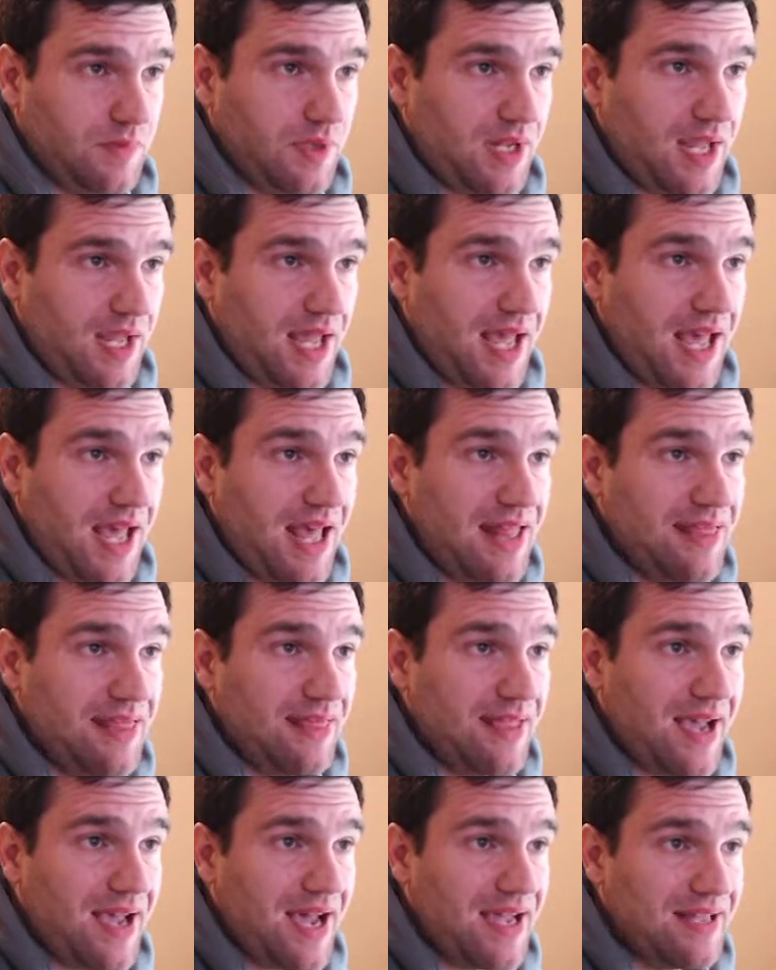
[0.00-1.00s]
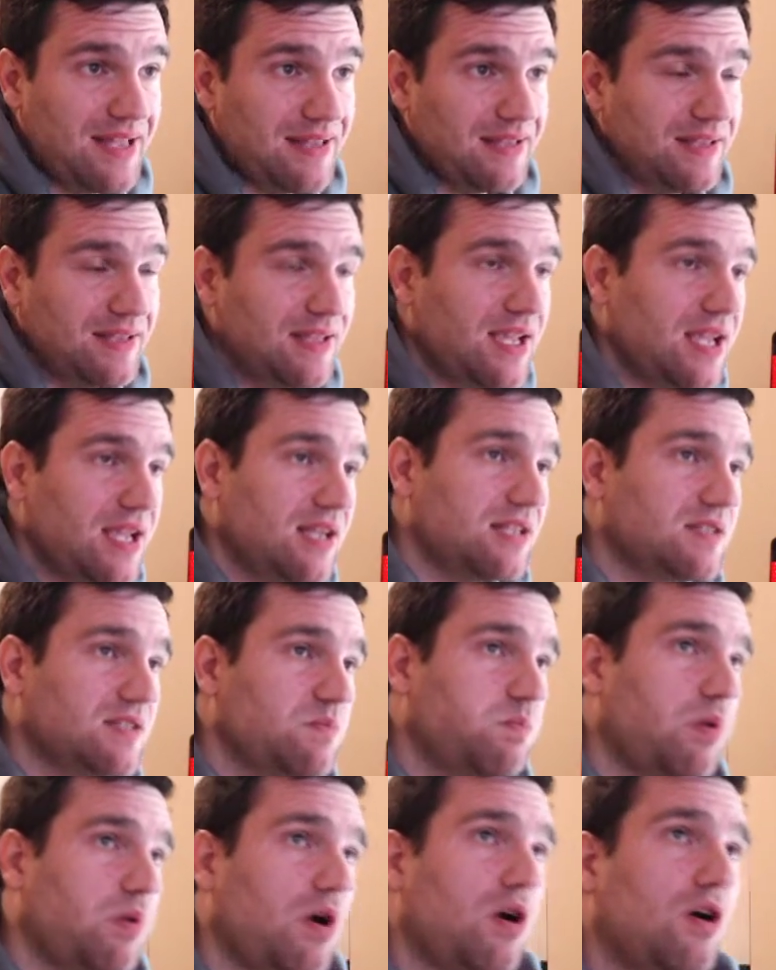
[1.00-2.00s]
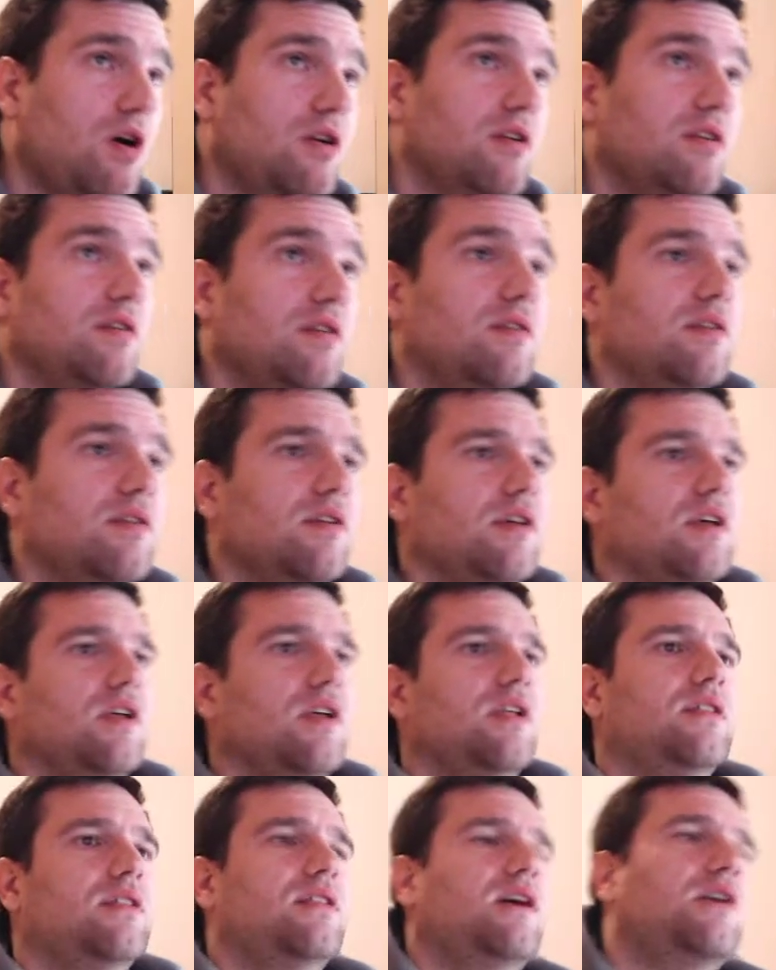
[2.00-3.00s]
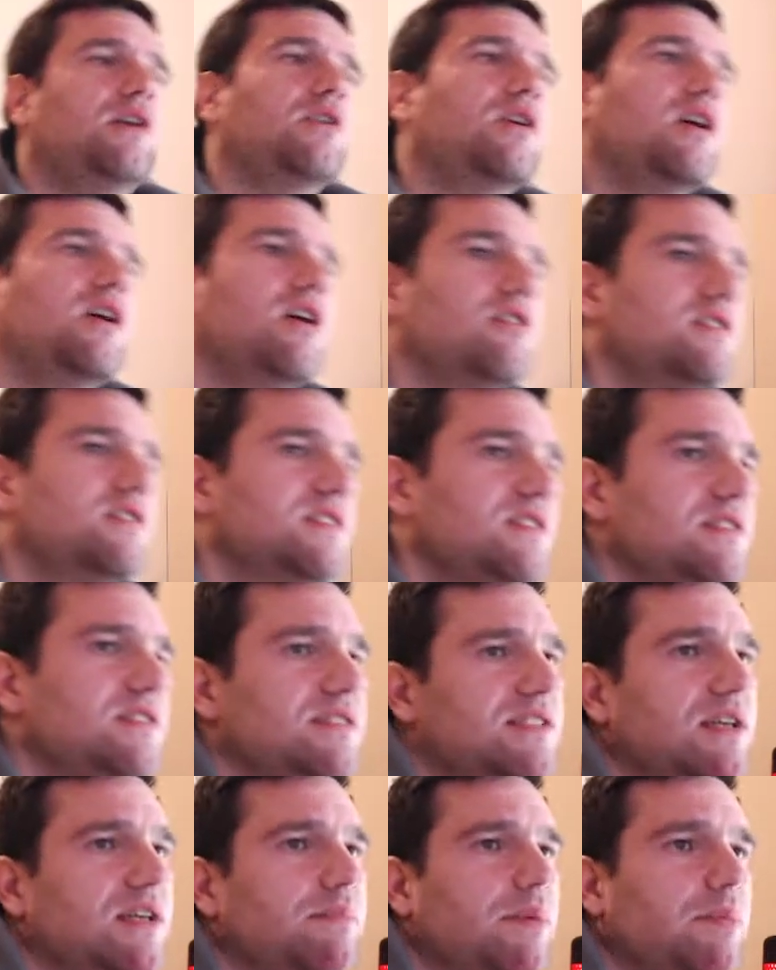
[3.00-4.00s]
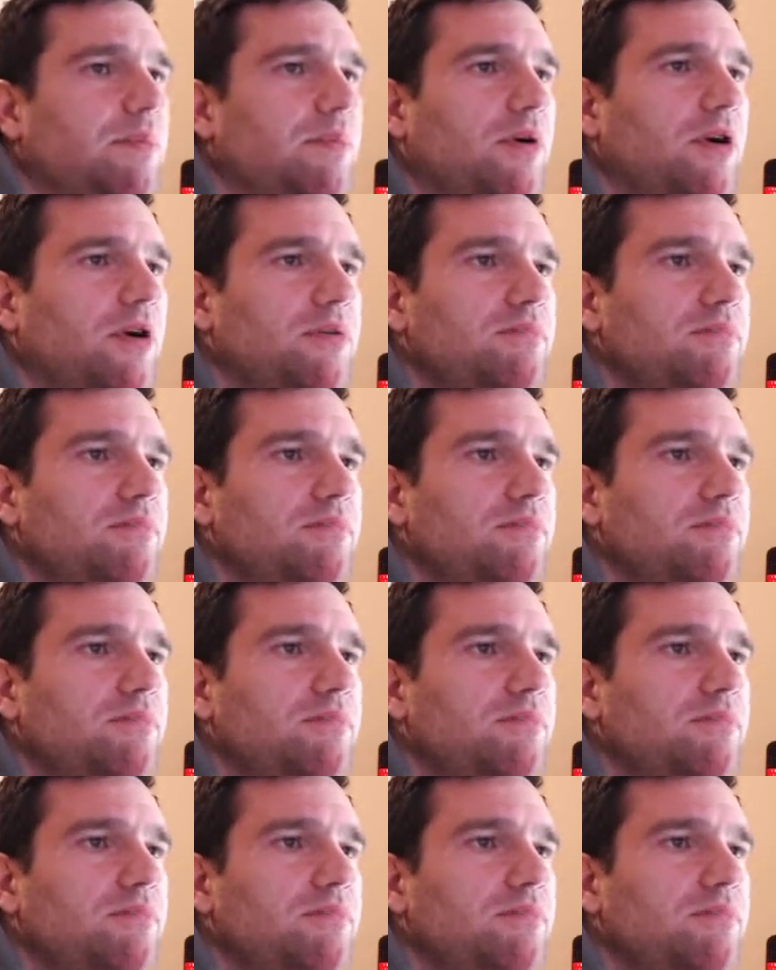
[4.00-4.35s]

and knight takes pawn. Now Carlsen is up a pawn,